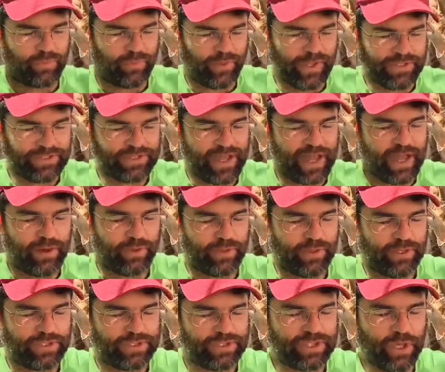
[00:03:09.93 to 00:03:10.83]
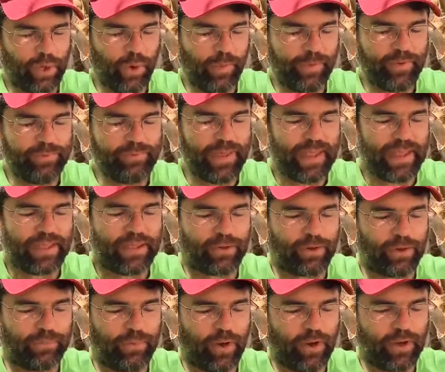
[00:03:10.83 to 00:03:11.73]
Reach out, show up, and make
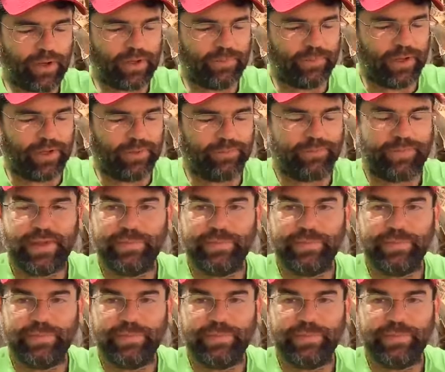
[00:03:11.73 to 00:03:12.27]
your argument.